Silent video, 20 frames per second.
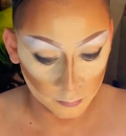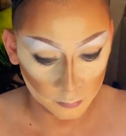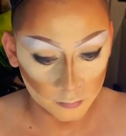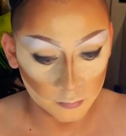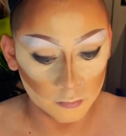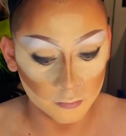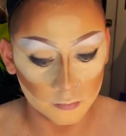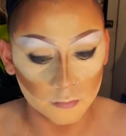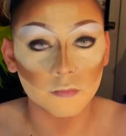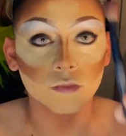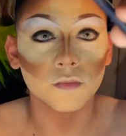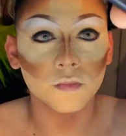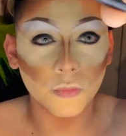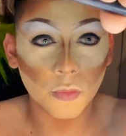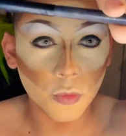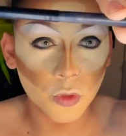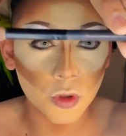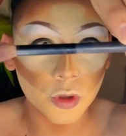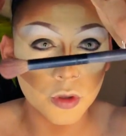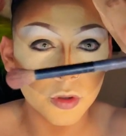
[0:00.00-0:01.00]
Now I'm going to
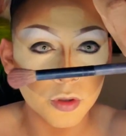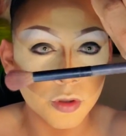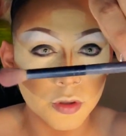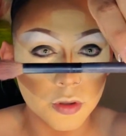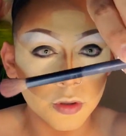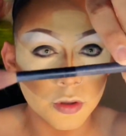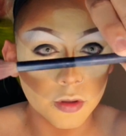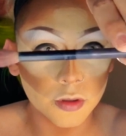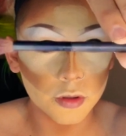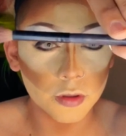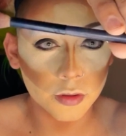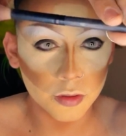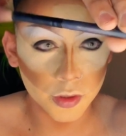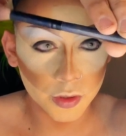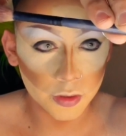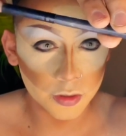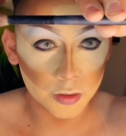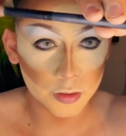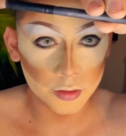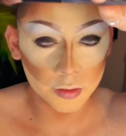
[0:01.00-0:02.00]
go ahead and use a
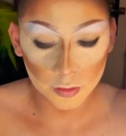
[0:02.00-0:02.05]
bigger